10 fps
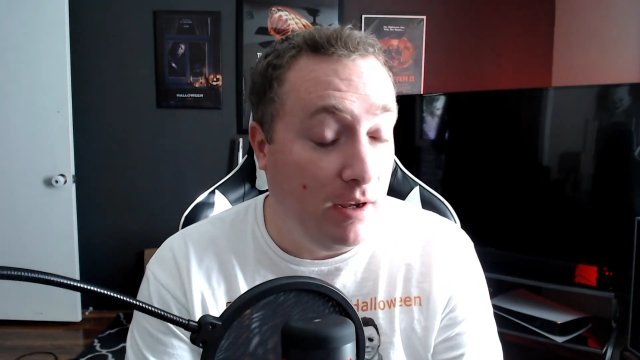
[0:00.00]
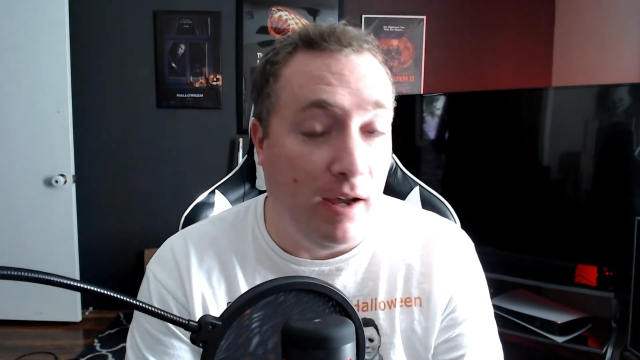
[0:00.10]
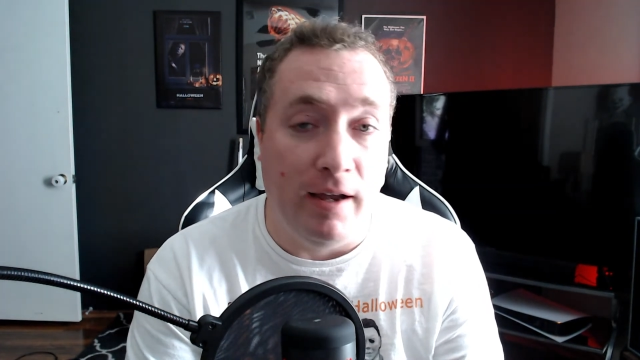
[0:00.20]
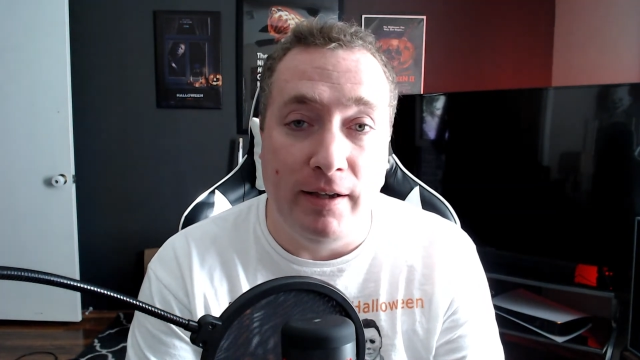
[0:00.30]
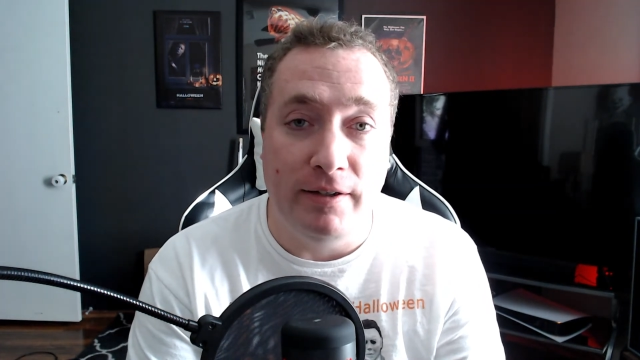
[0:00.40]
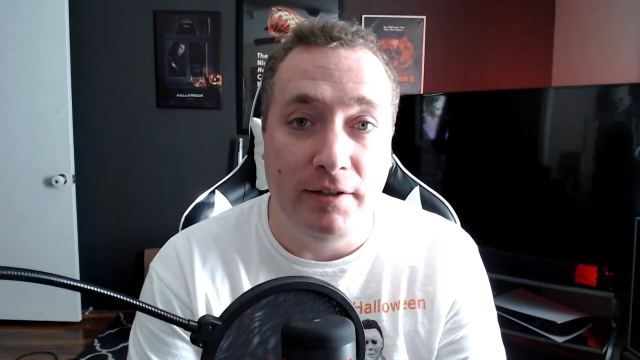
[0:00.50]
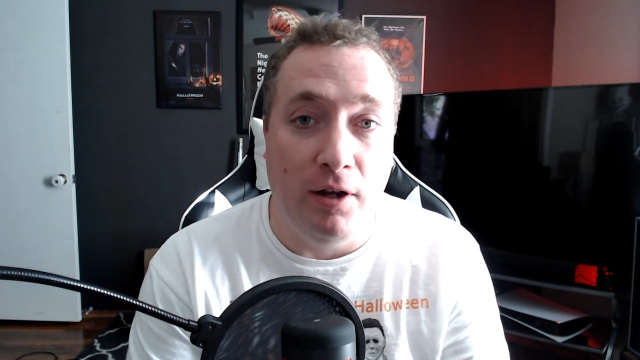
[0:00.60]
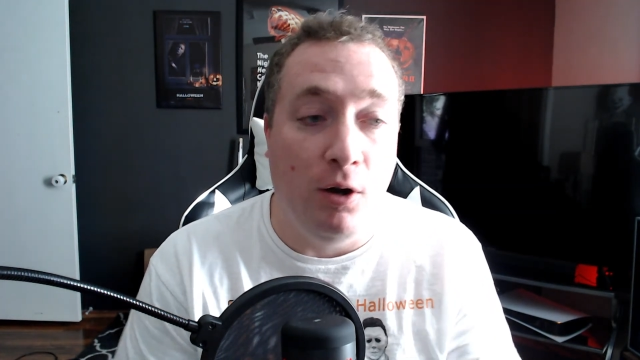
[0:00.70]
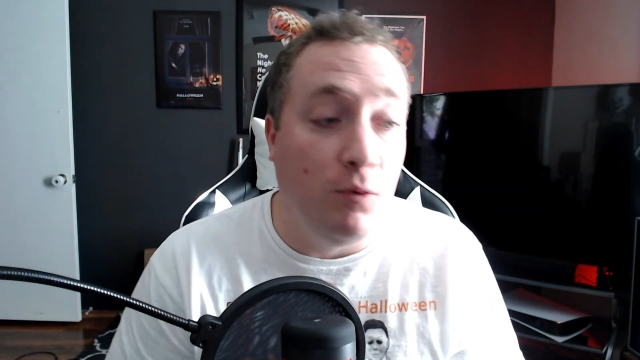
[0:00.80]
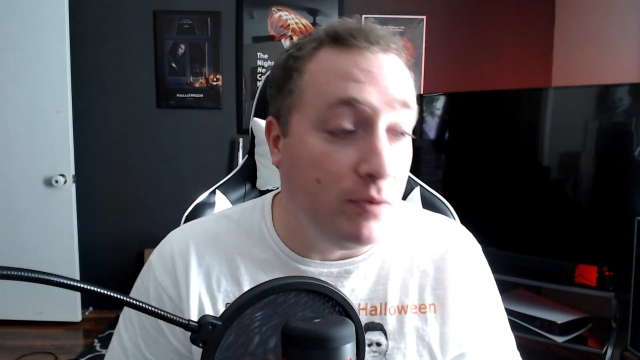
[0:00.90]
to
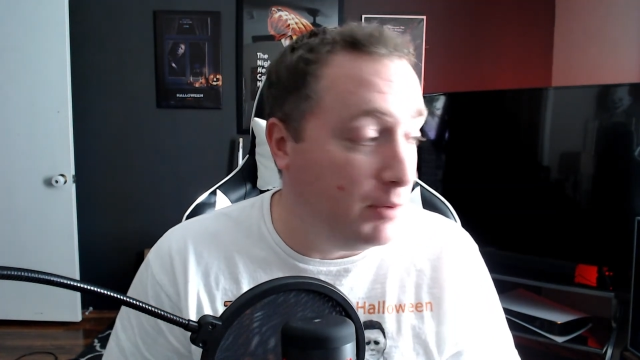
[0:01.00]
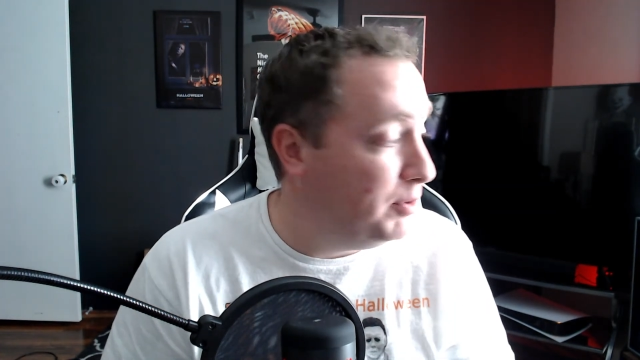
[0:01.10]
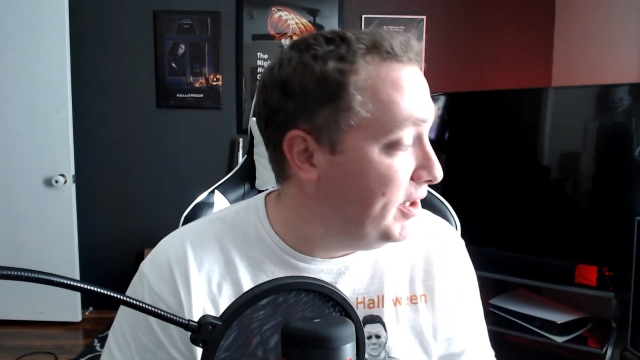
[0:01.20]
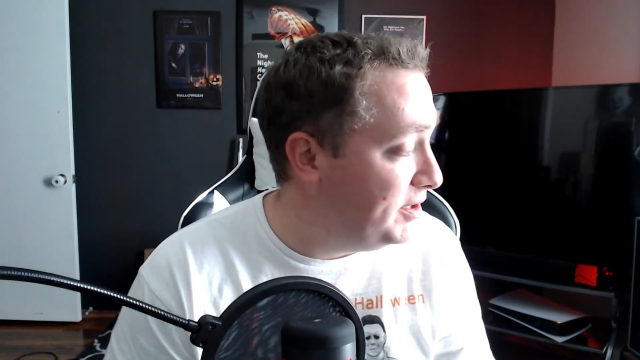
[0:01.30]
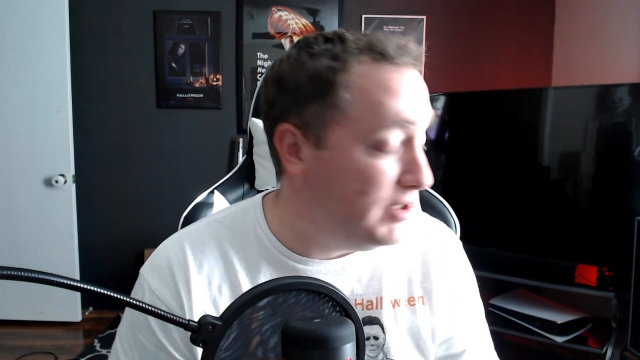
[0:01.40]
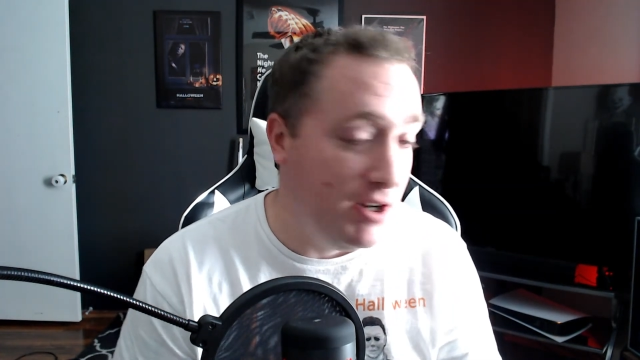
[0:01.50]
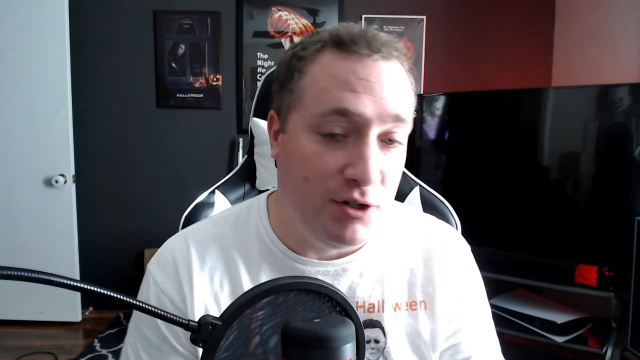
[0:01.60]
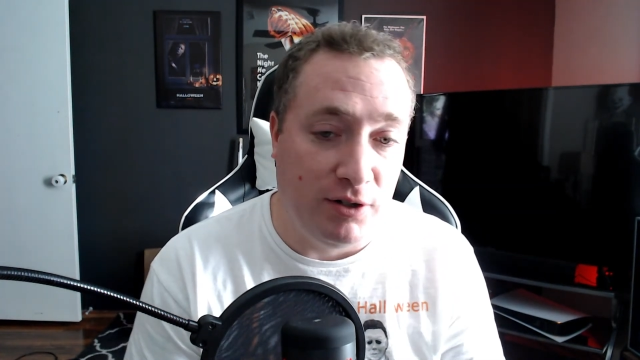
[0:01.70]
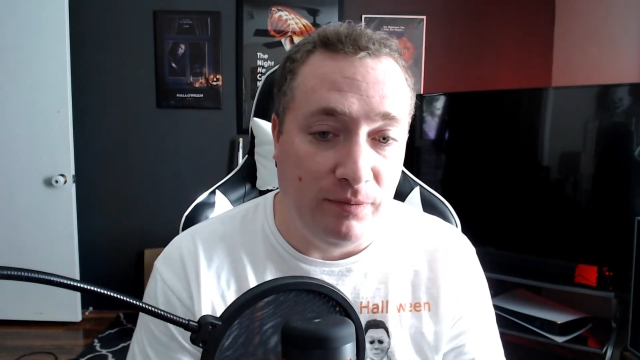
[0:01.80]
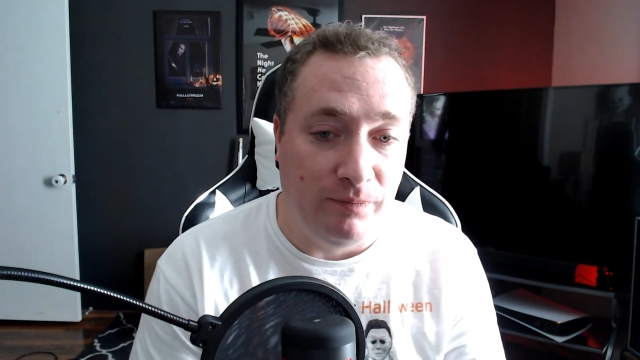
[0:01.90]
go from the
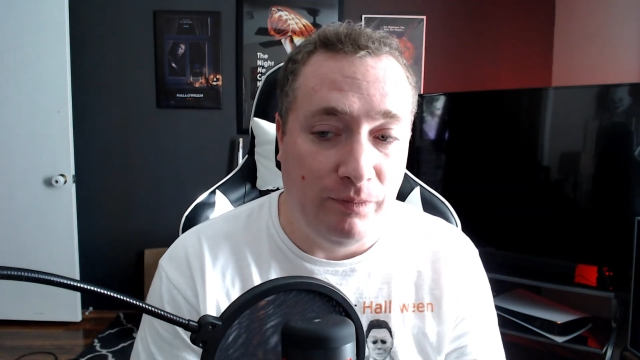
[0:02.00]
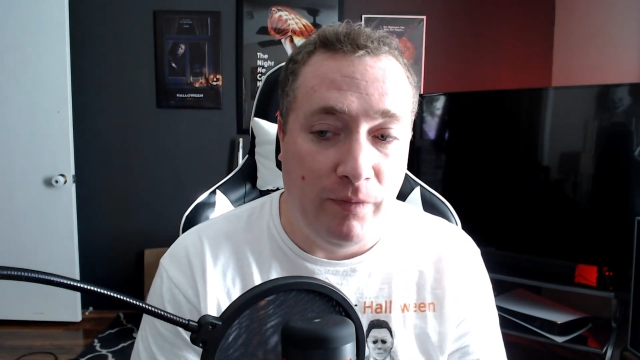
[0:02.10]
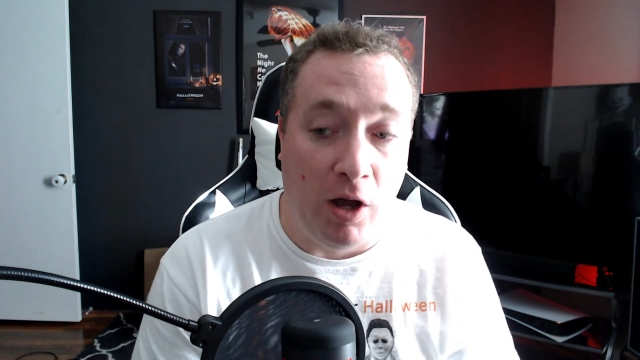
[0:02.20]
PlayStation